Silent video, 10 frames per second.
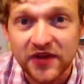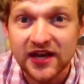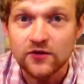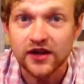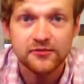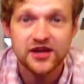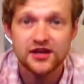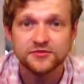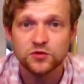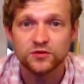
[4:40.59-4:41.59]
Anyway, I'm heading
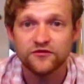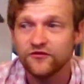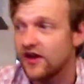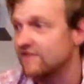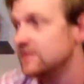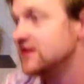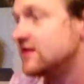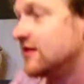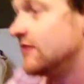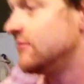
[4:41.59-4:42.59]
up towards 5 minutes here. I